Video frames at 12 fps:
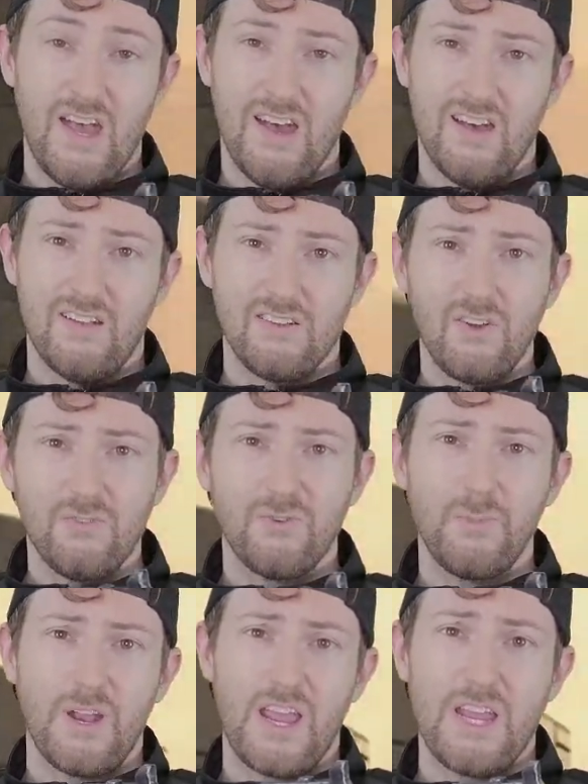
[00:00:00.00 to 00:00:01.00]
It'll go for
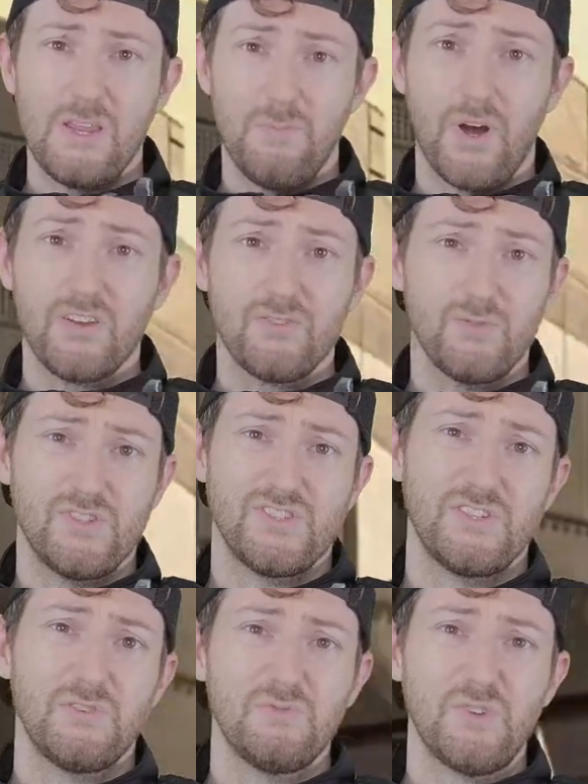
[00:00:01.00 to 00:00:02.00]
about 80 bucks, which
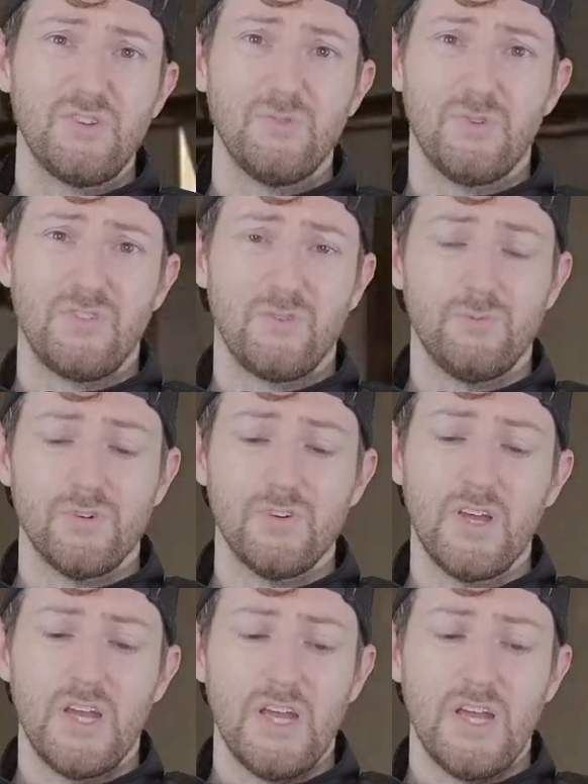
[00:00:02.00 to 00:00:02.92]
is really reasonable.